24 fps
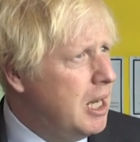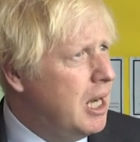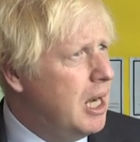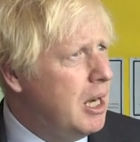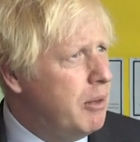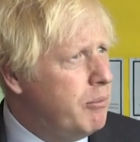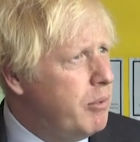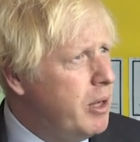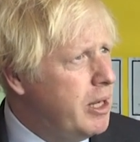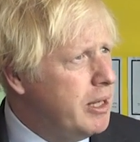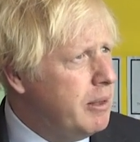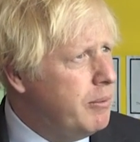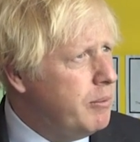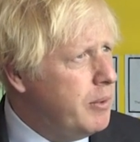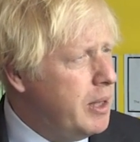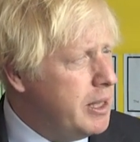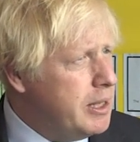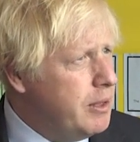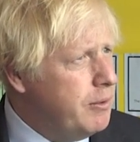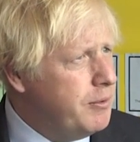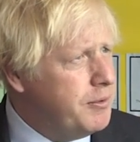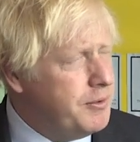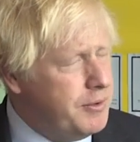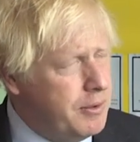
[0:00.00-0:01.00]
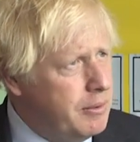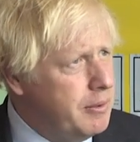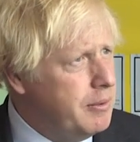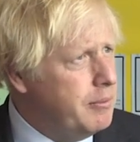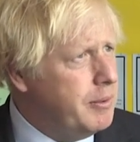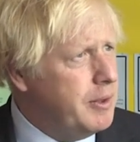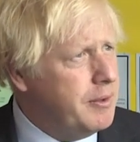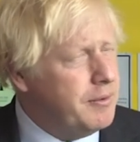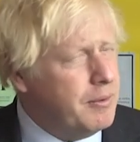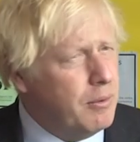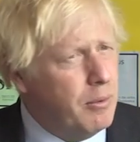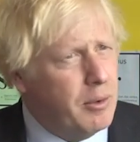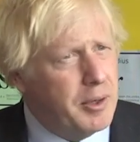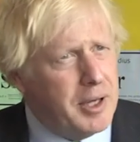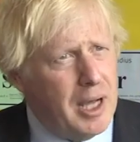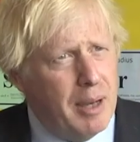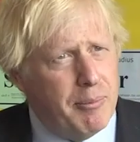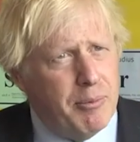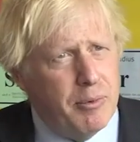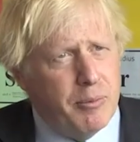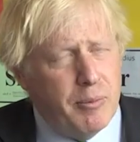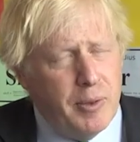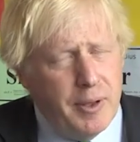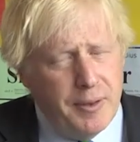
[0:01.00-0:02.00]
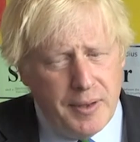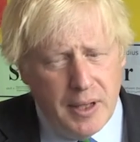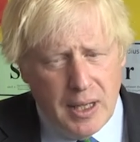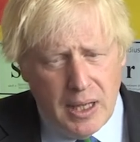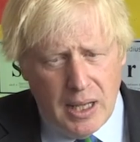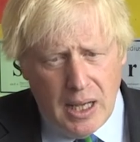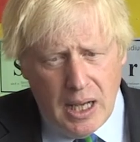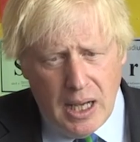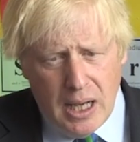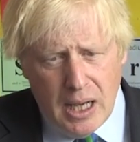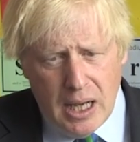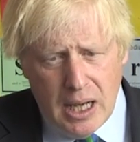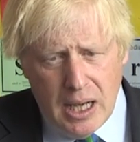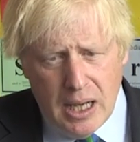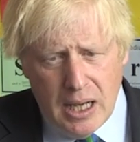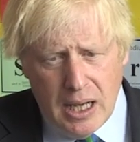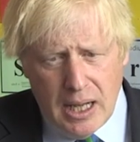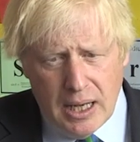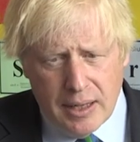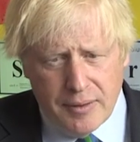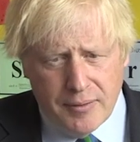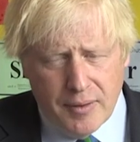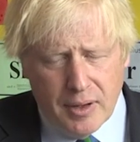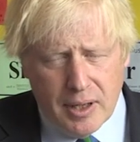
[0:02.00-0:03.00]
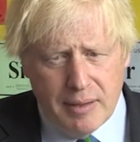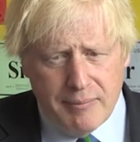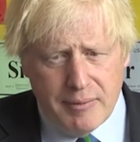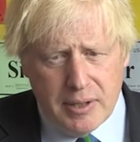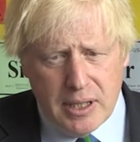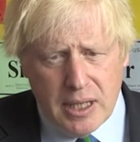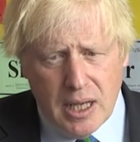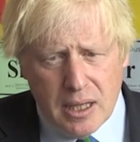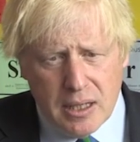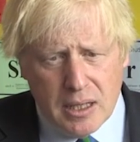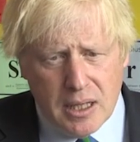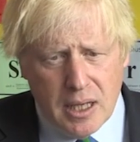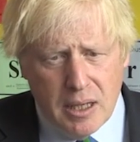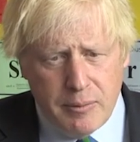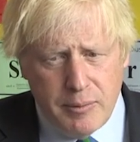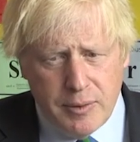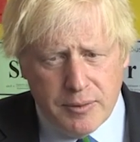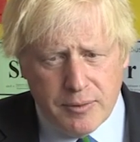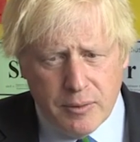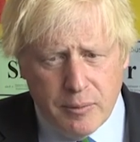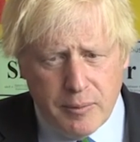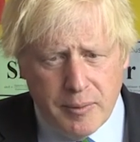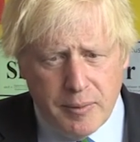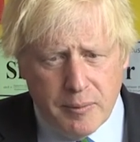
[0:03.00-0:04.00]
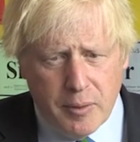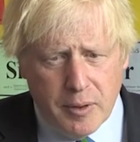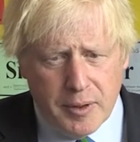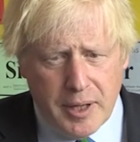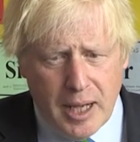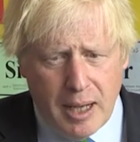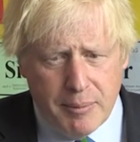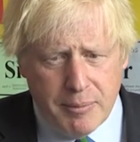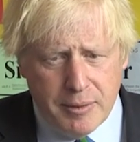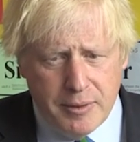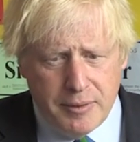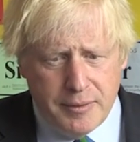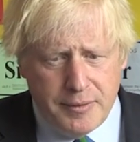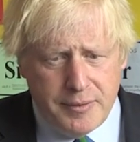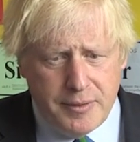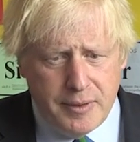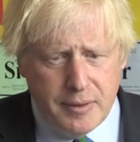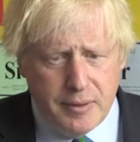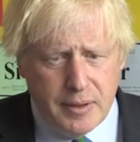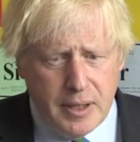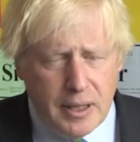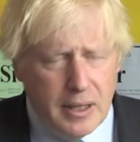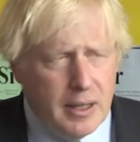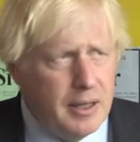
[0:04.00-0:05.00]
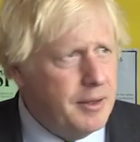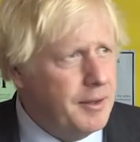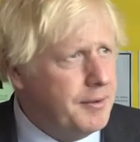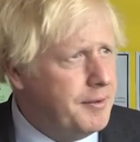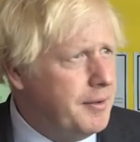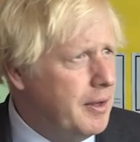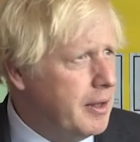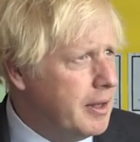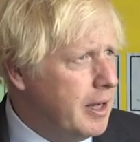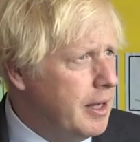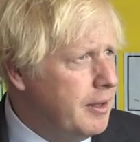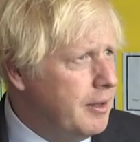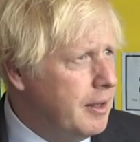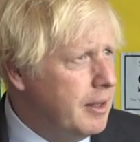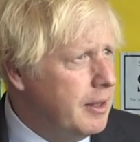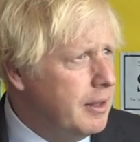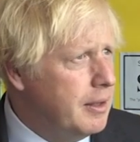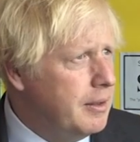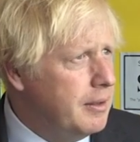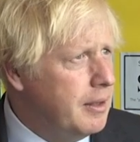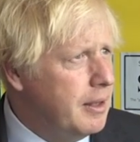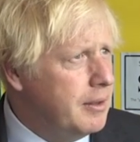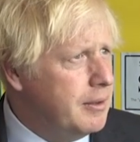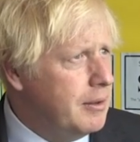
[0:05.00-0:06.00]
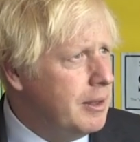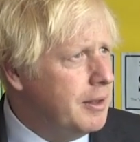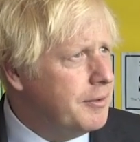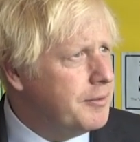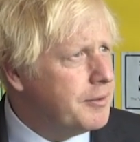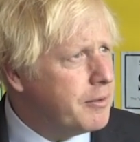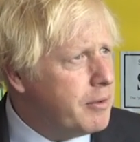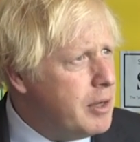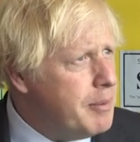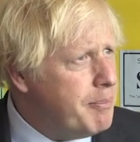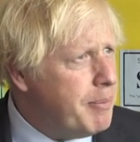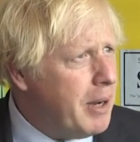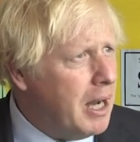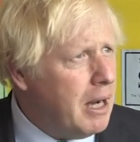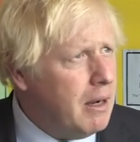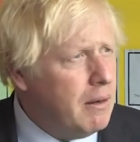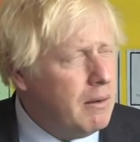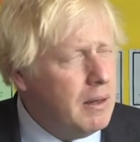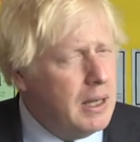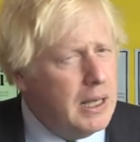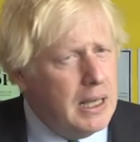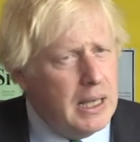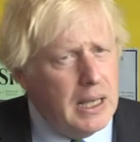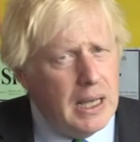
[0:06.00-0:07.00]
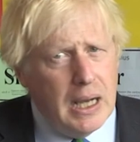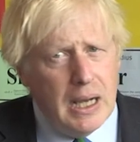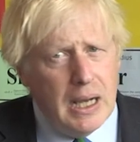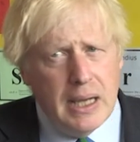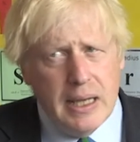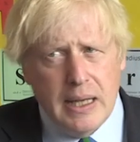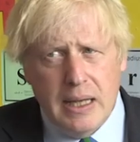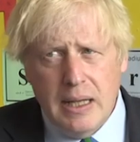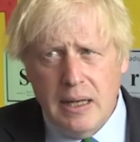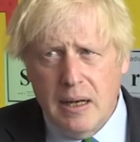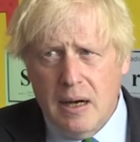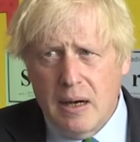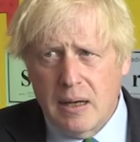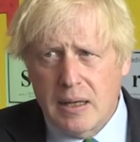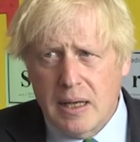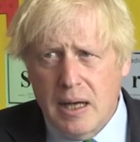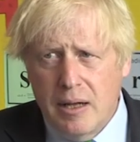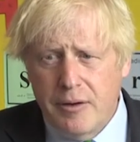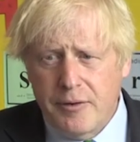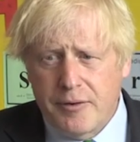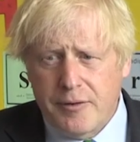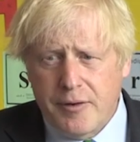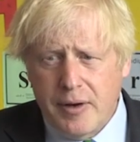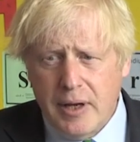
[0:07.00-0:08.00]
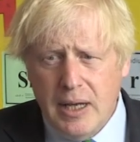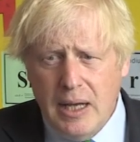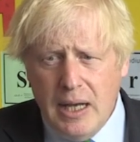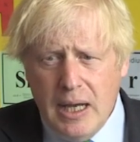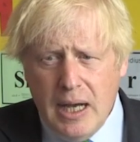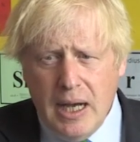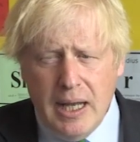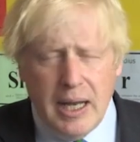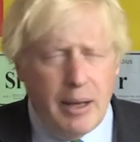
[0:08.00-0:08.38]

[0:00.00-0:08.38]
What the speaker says: We're used to, and we saw what happened with Alexander Litvinenko. We saw what happened to Sergei and Yulia Skripal in our country.